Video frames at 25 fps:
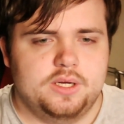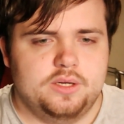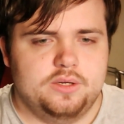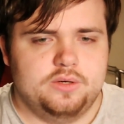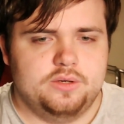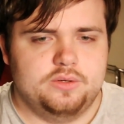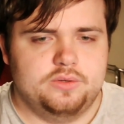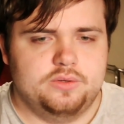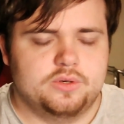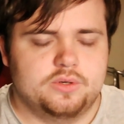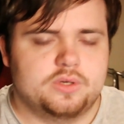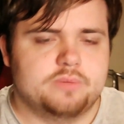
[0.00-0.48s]

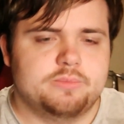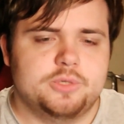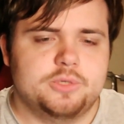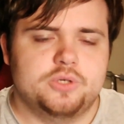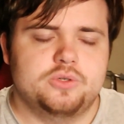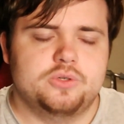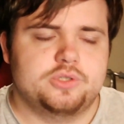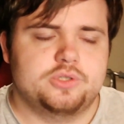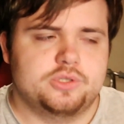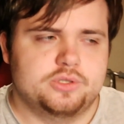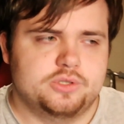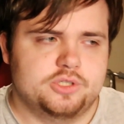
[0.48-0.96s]
not
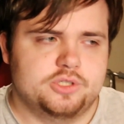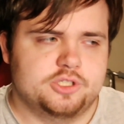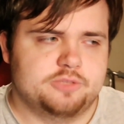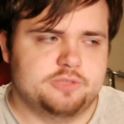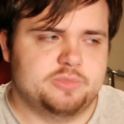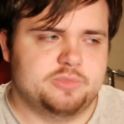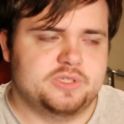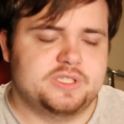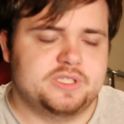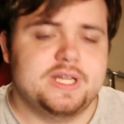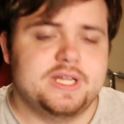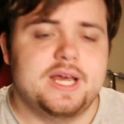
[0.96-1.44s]
emotions
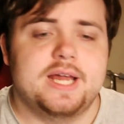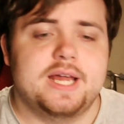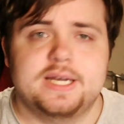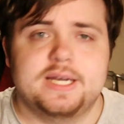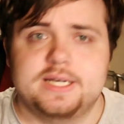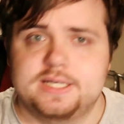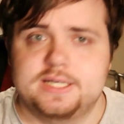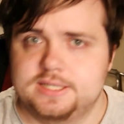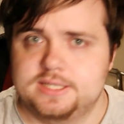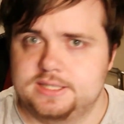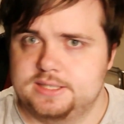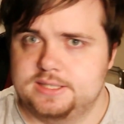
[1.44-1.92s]

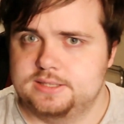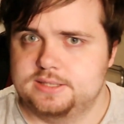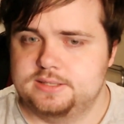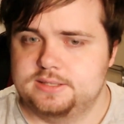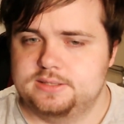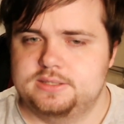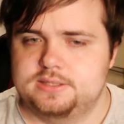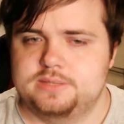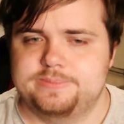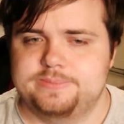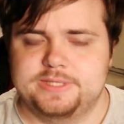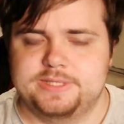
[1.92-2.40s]
pretending
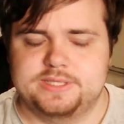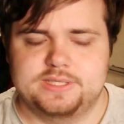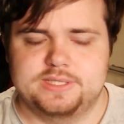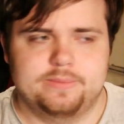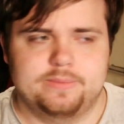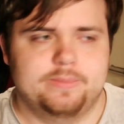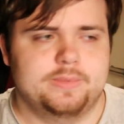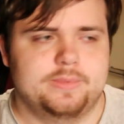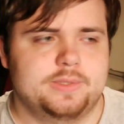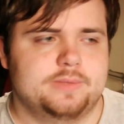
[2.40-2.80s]
to be symptoms.